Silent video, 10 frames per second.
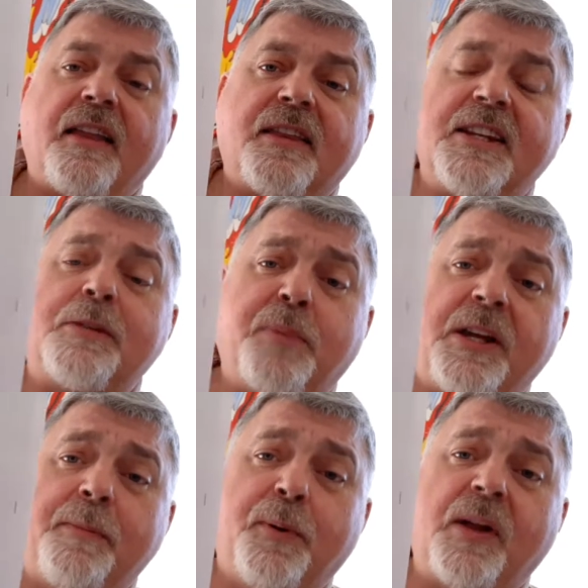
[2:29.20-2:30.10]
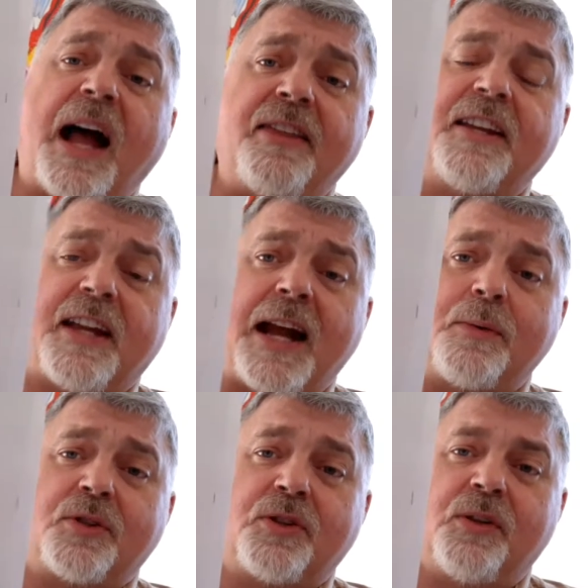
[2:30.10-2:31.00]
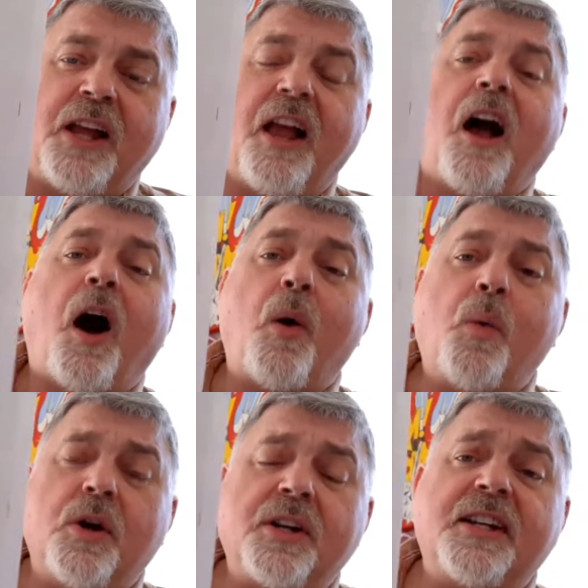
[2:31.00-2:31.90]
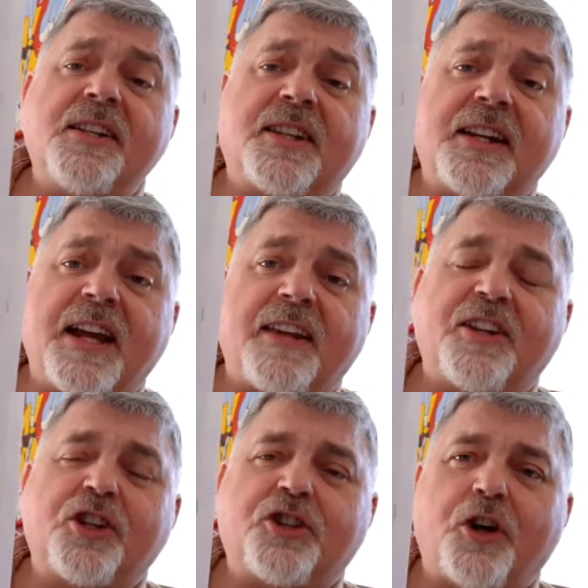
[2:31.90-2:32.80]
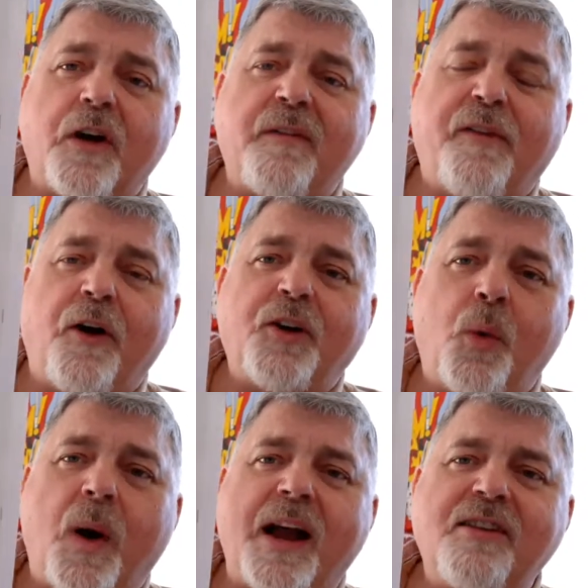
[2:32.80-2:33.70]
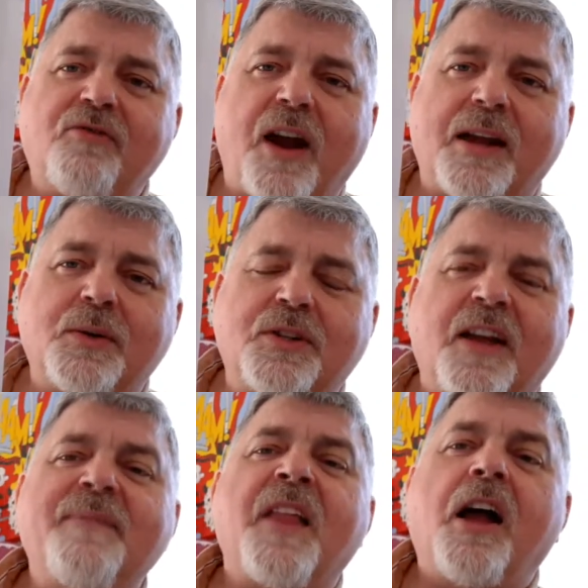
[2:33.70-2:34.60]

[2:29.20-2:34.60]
These people and the council are working together to try and find a way round